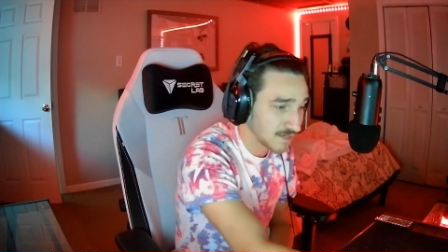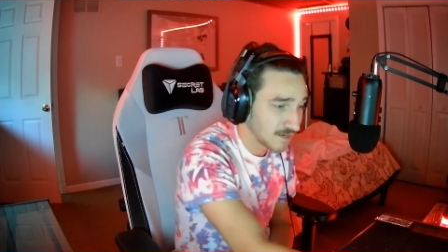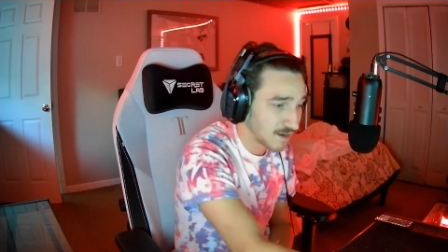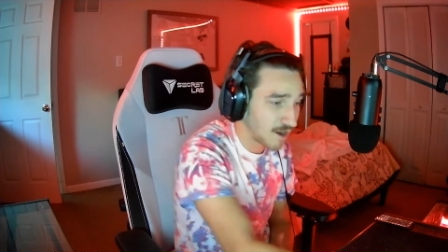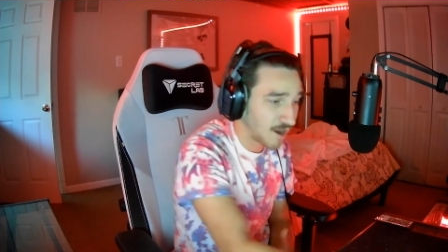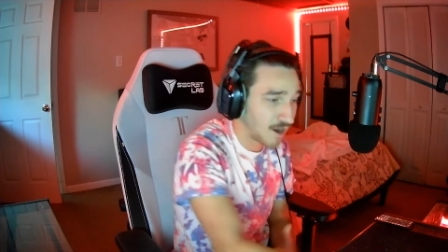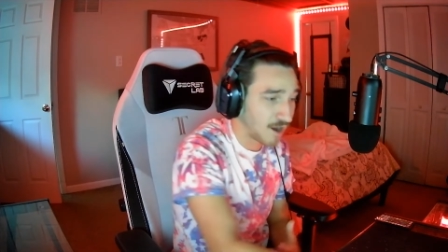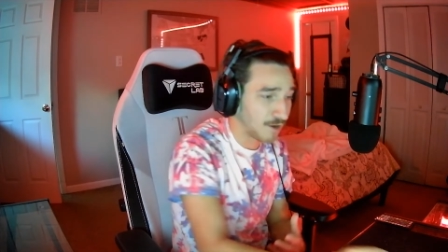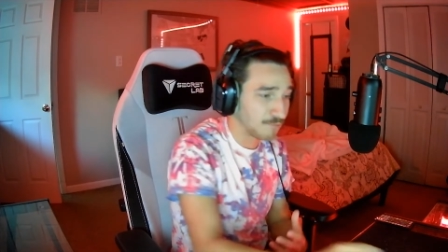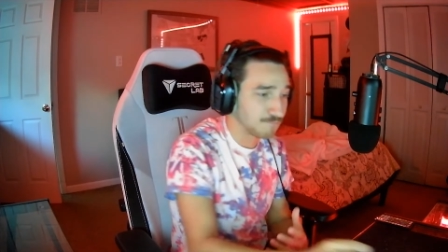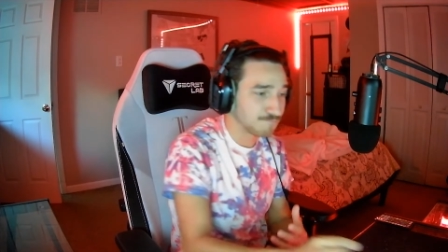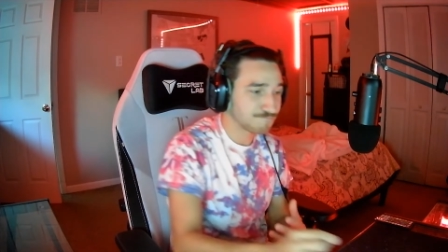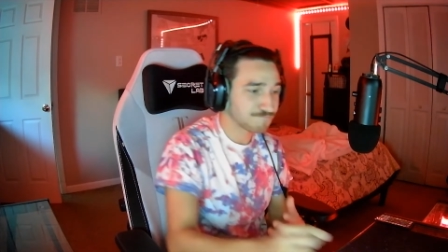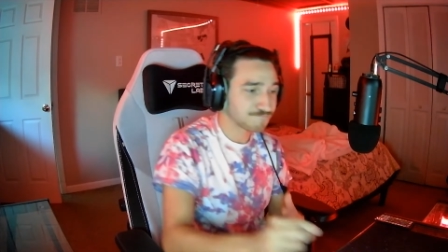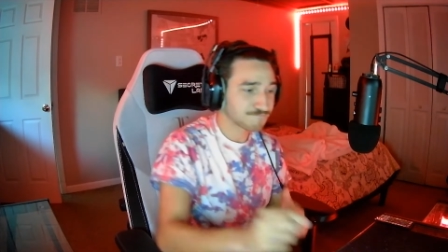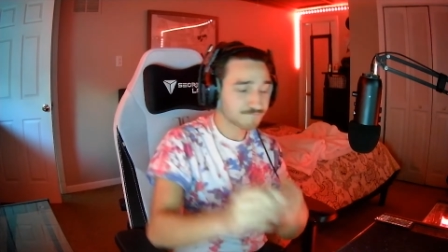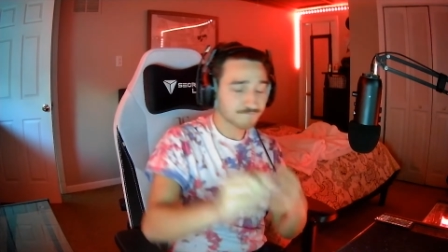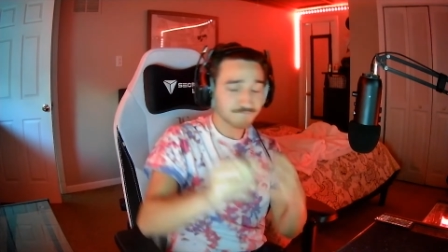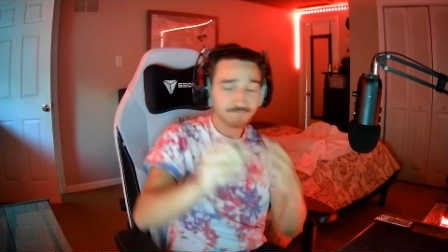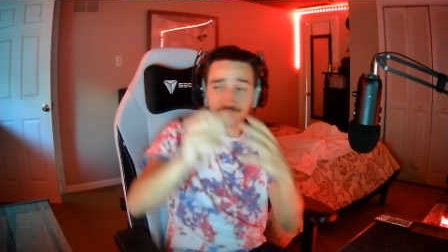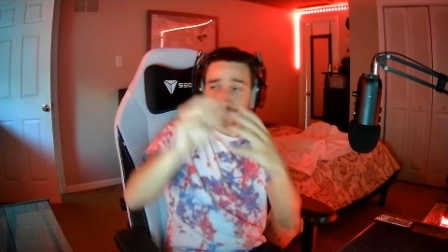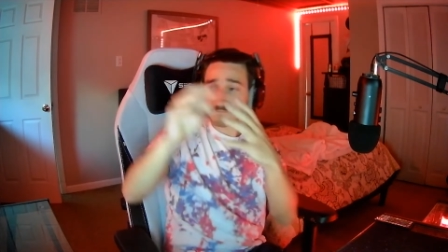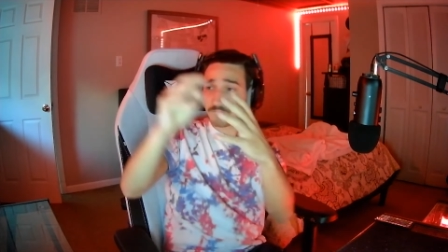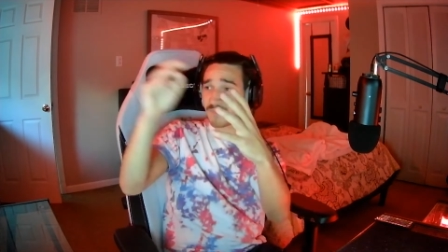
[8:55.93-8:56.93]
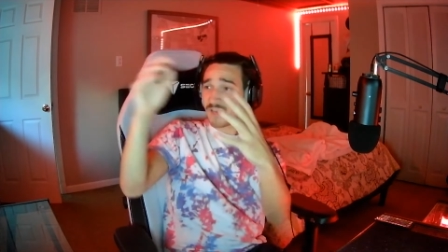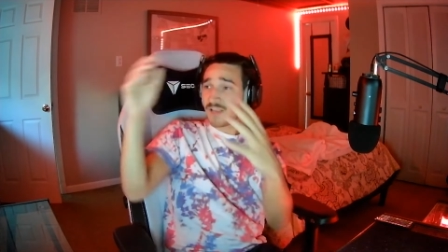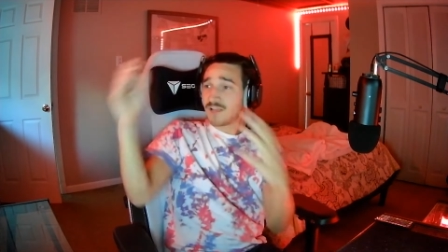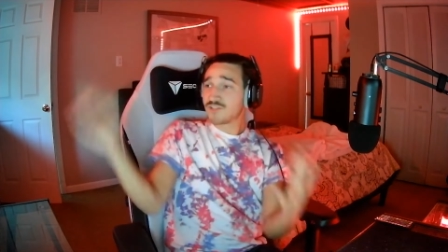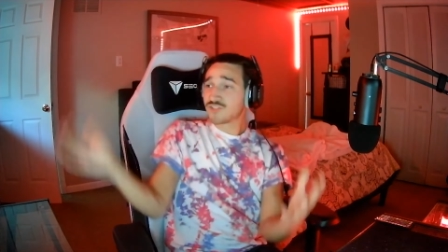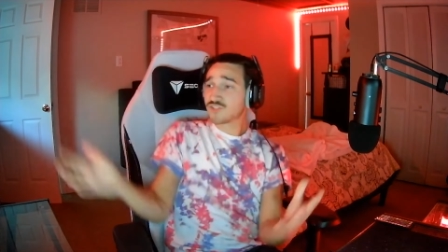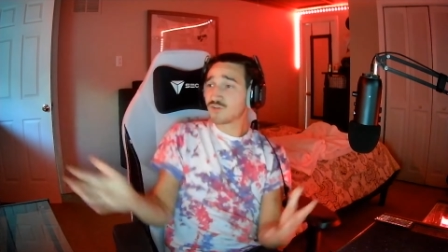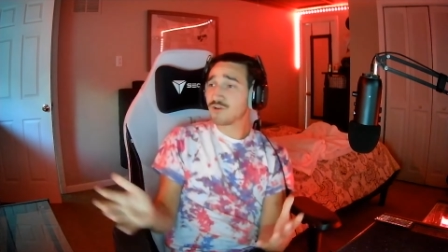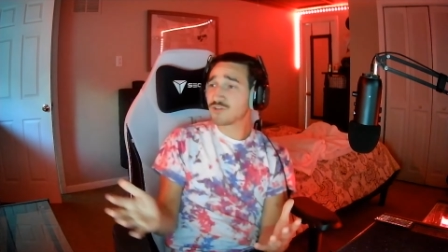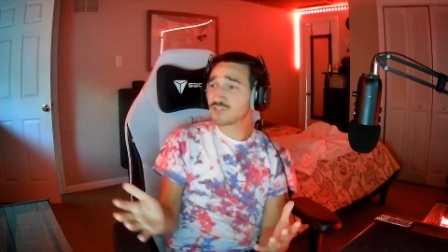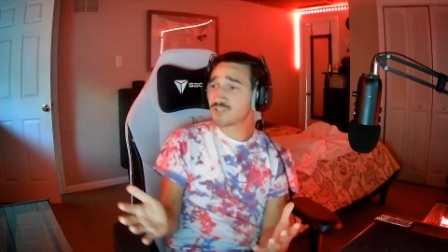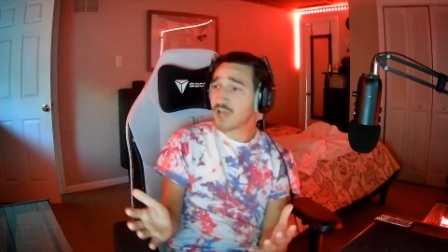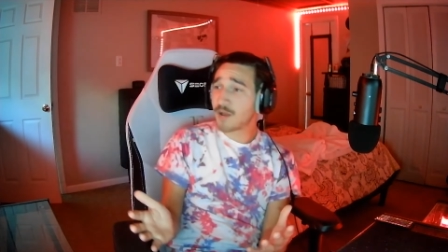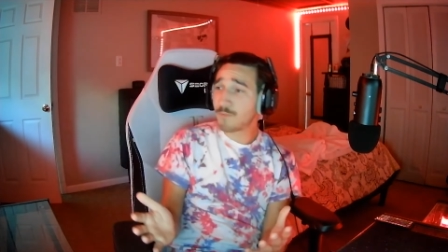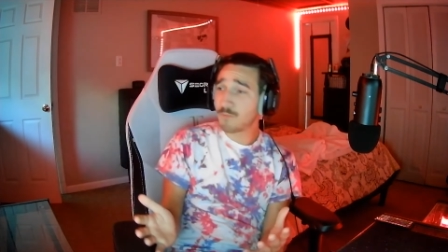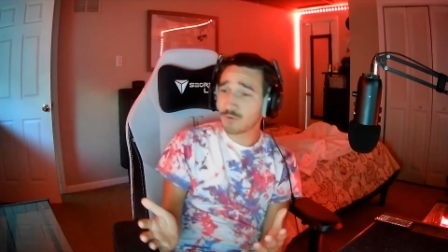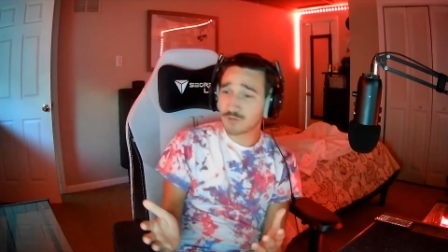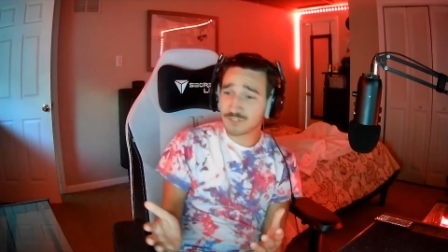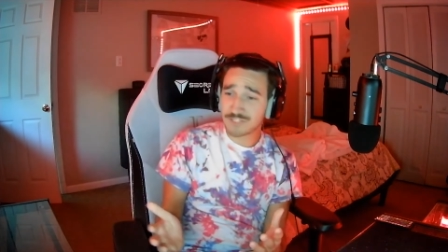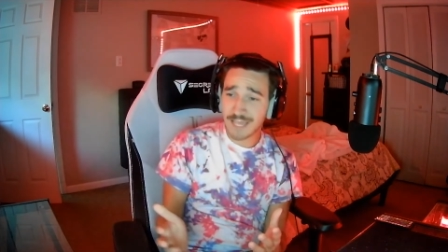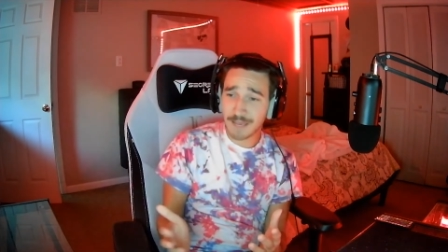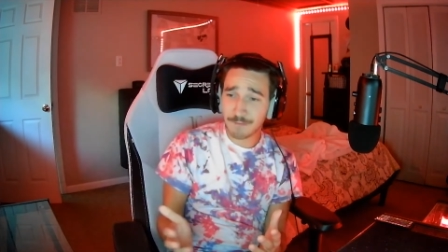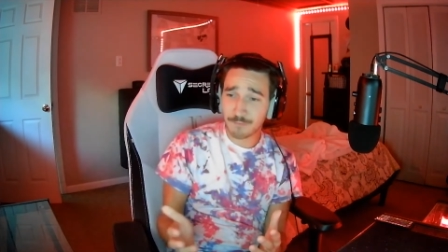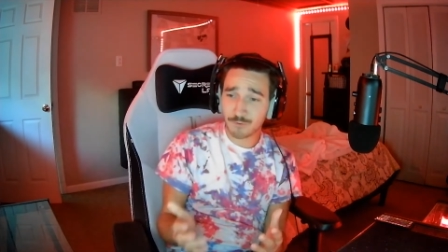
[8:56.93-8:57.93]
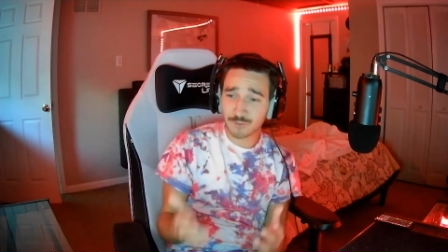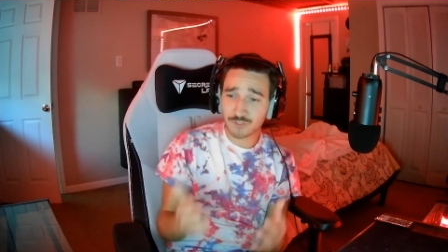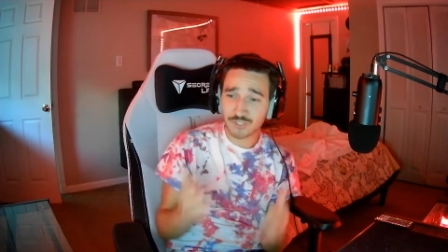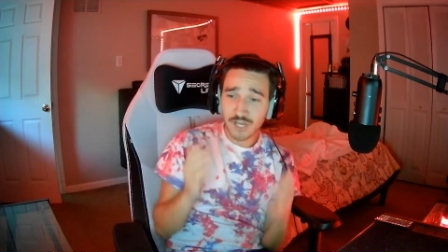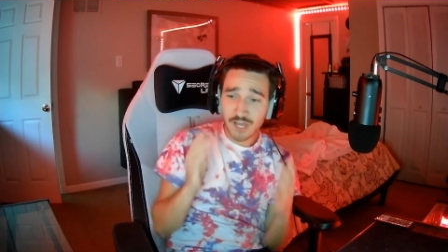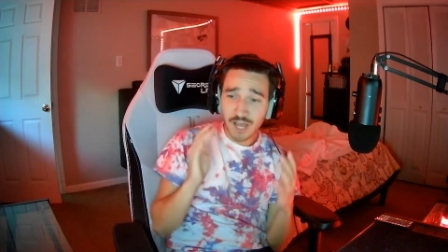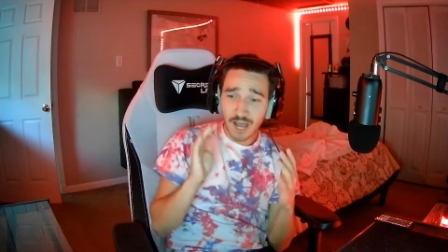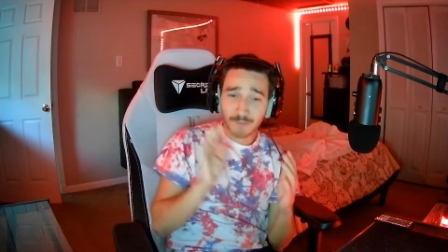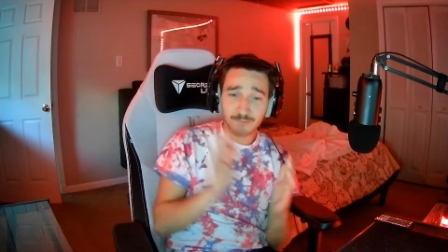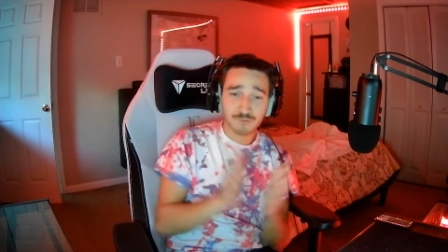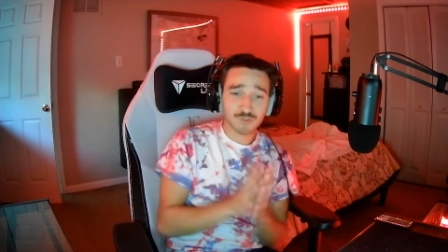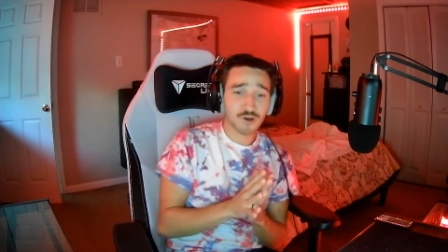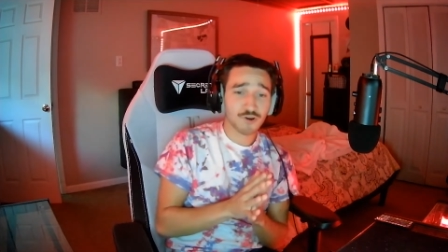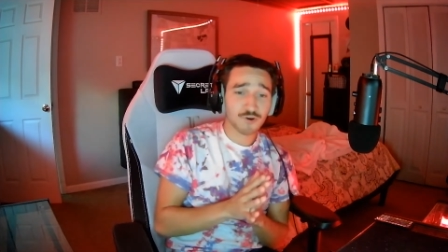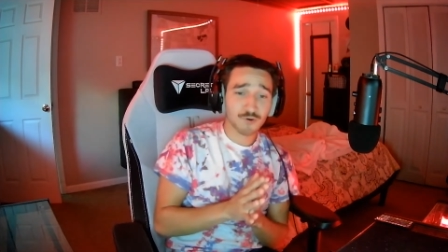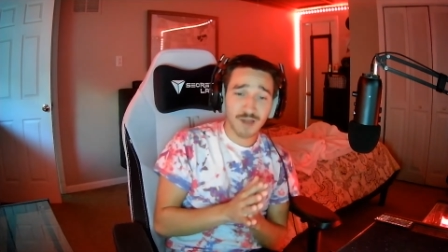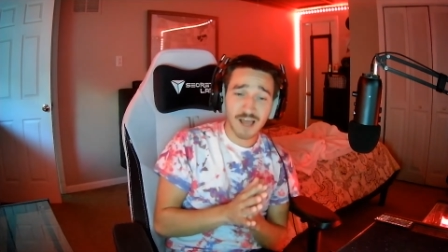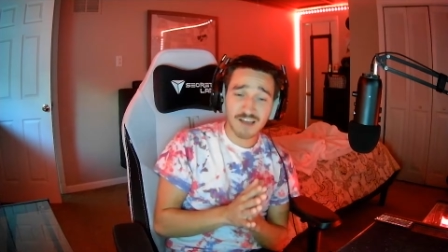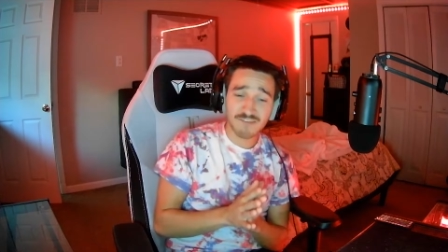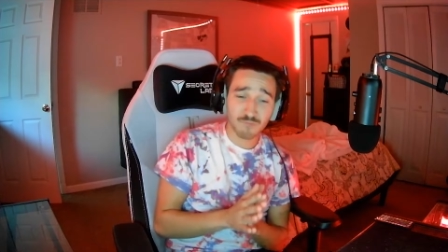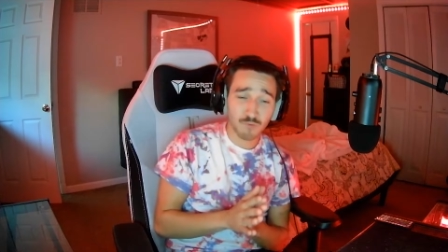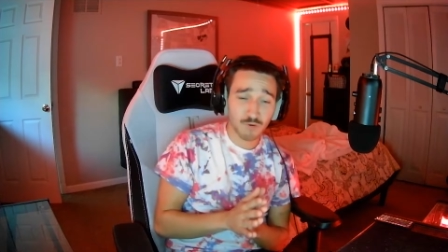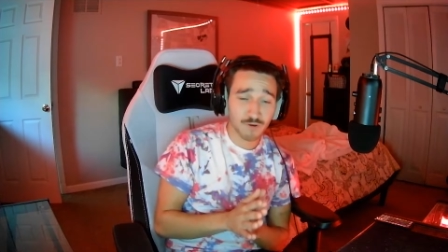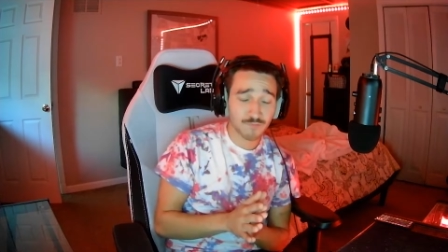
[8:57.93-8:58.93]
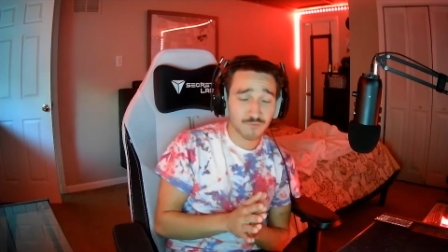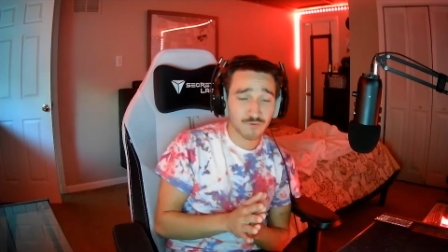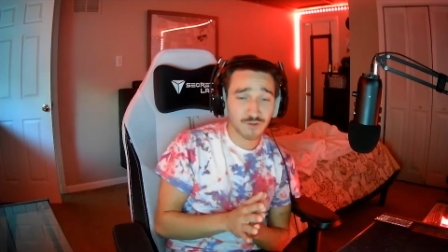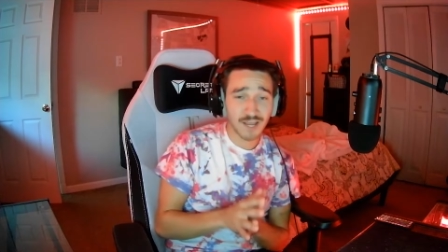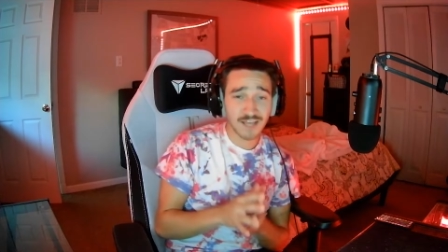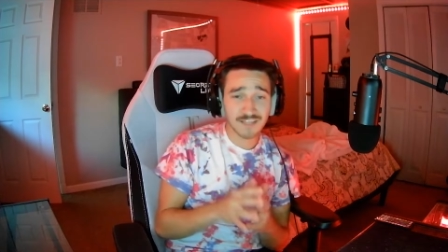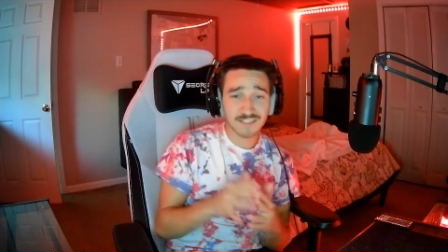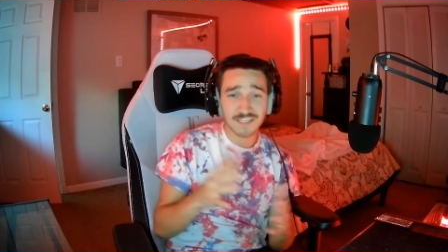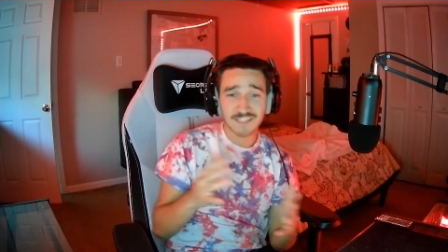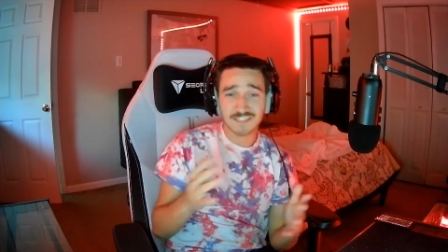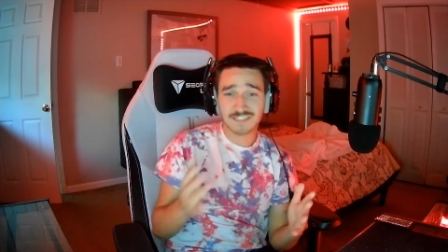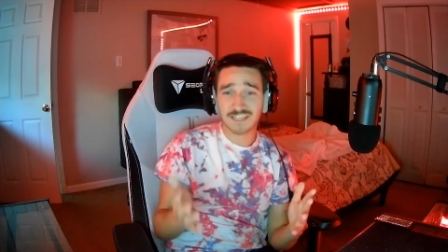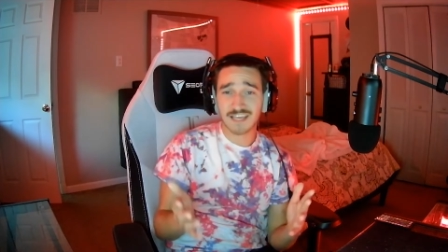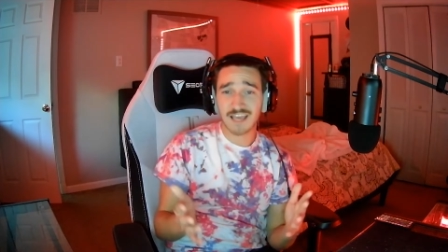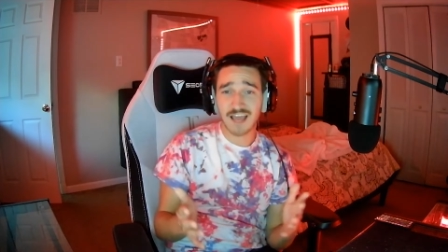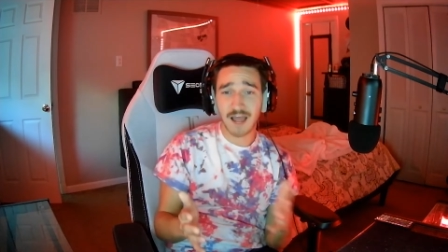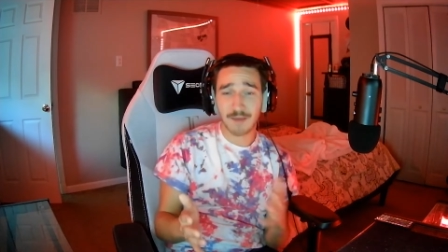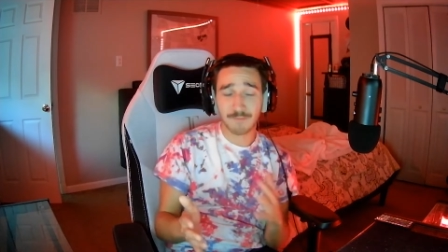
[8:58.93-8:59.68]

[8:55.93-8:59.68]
So here's a couple examples. I'm sorry I don't have more for you guys.